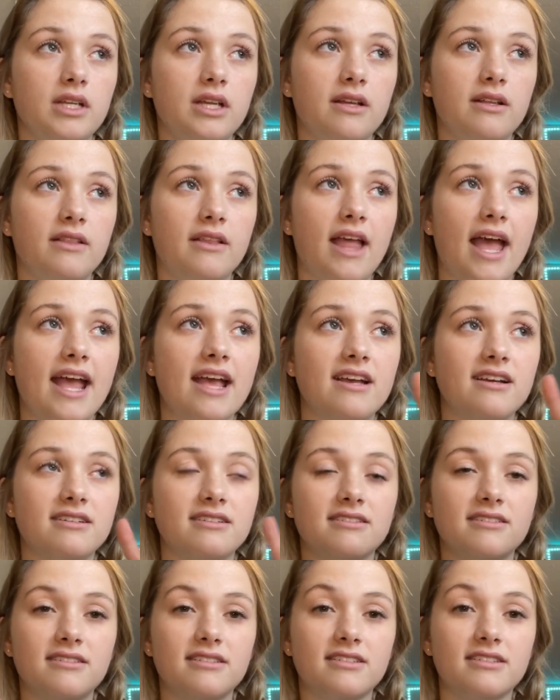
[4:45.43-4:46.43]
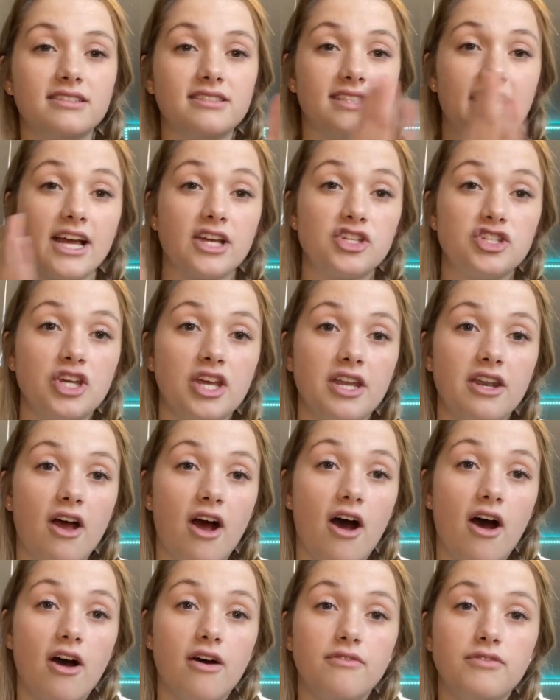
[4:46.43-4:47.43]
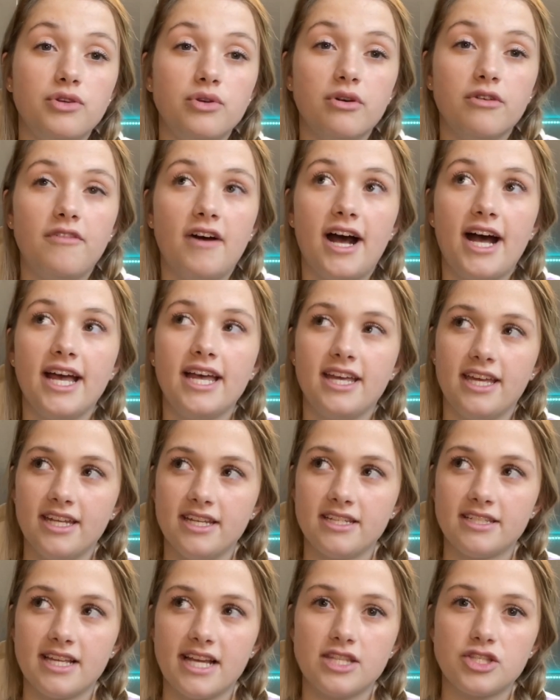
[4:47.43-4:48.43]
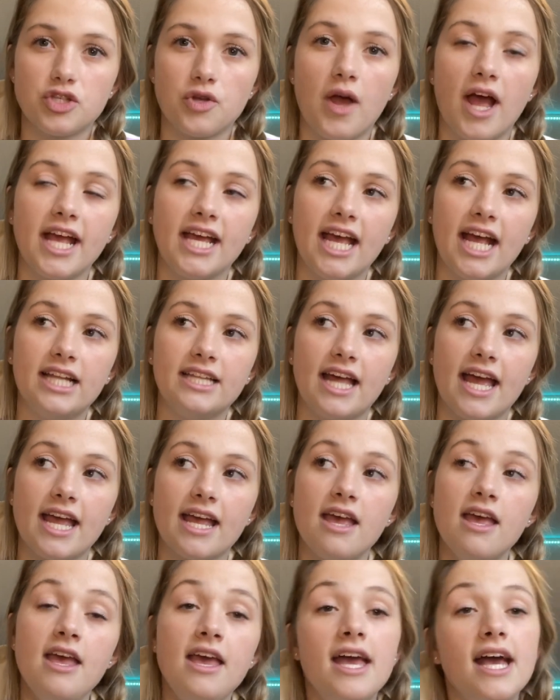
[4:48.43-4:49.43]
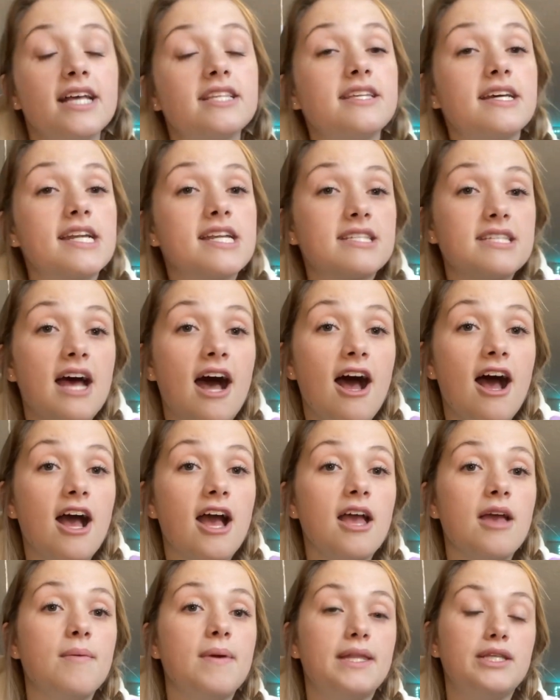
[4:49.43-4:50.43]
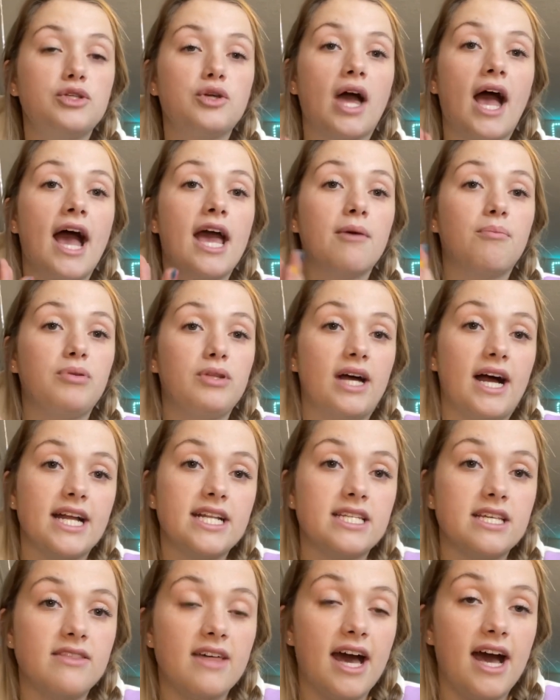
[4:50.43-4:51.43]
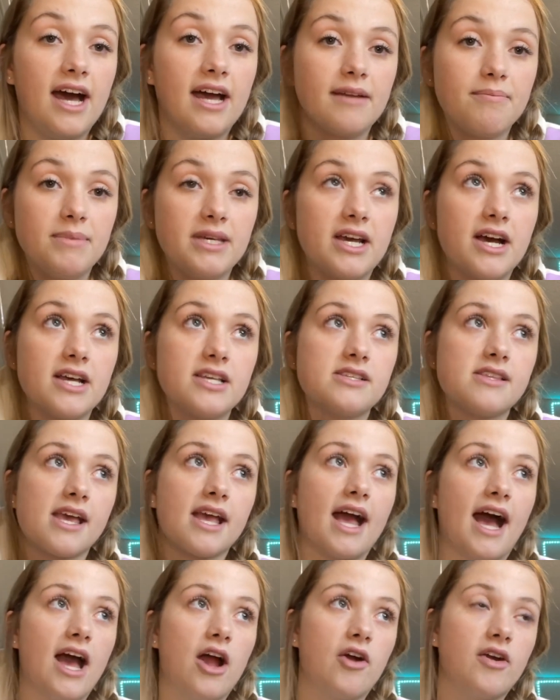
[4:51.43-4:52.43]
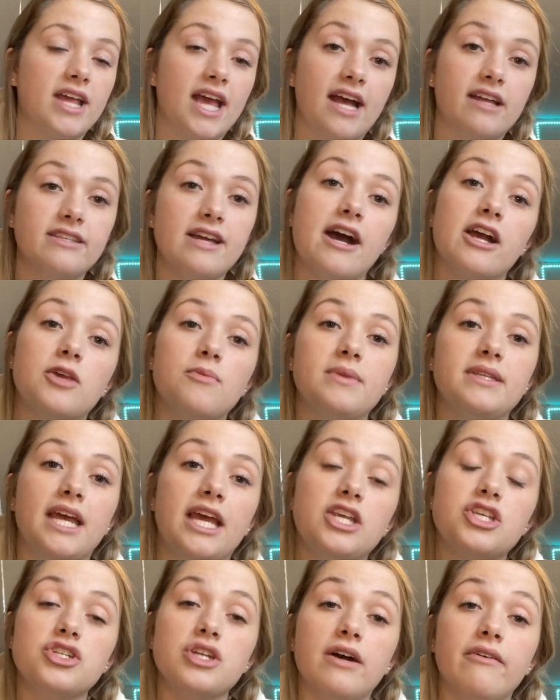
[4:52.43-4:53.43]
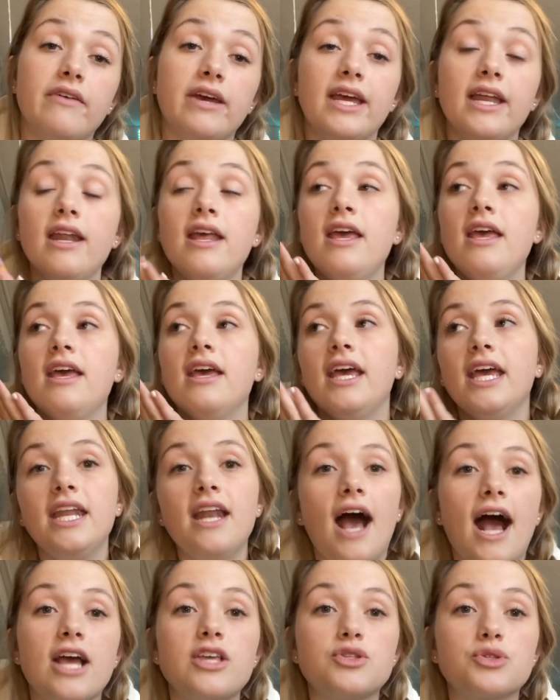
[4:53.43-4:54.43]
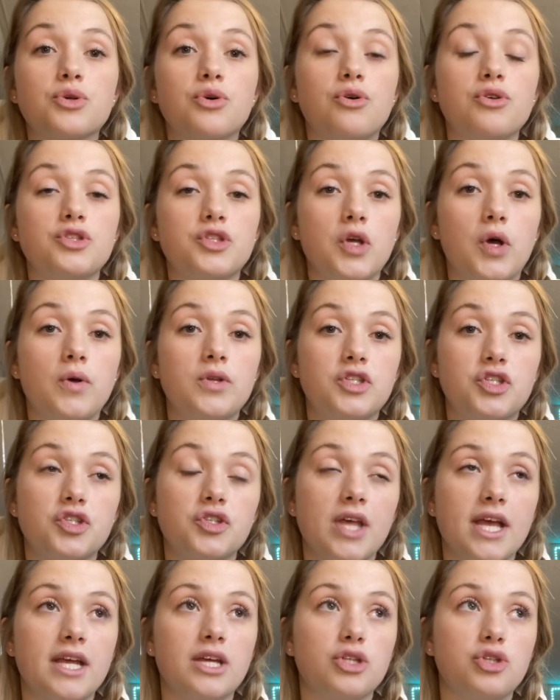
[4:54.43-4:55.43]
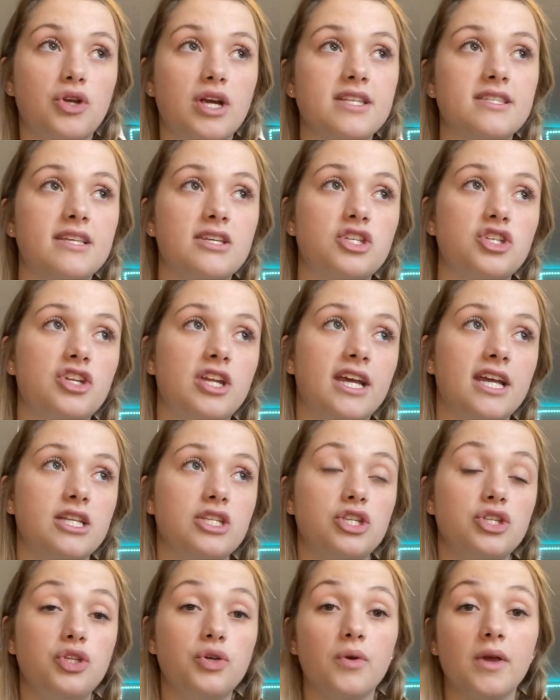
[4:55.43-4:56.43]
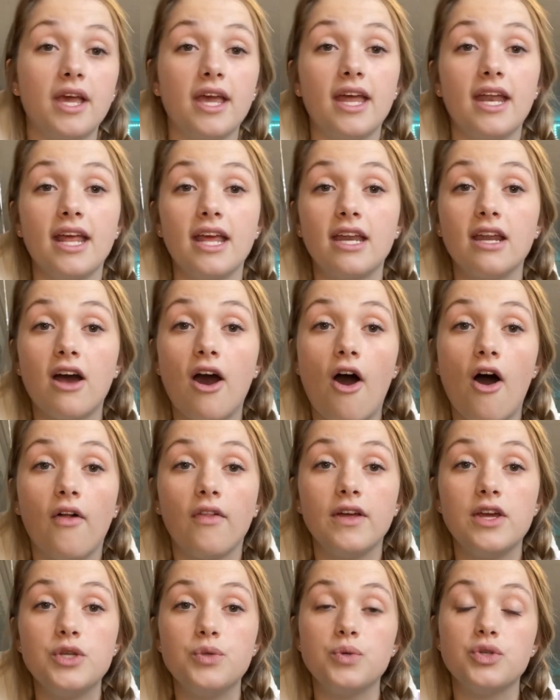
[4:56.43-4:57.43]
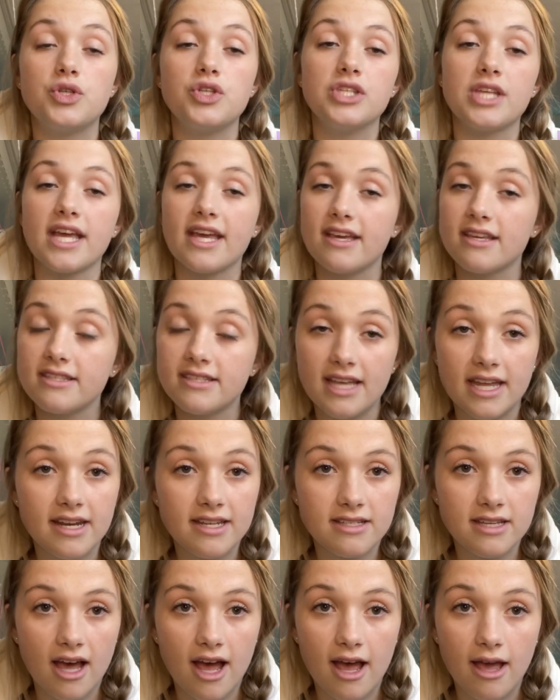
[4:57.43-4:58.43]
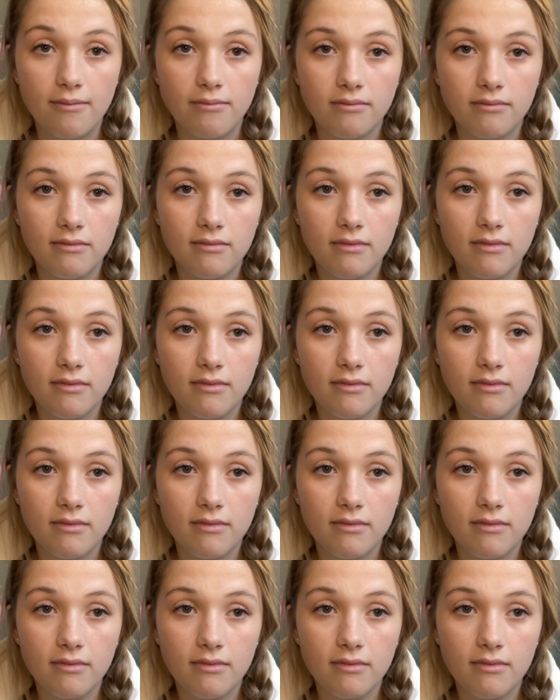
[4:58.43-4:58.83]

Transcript: like section of U of I in a sense, so I get like extended time, and I applied to that because like I already had documentation of it in high school, so it's just like transitioning into doing it in college, which is like extended time.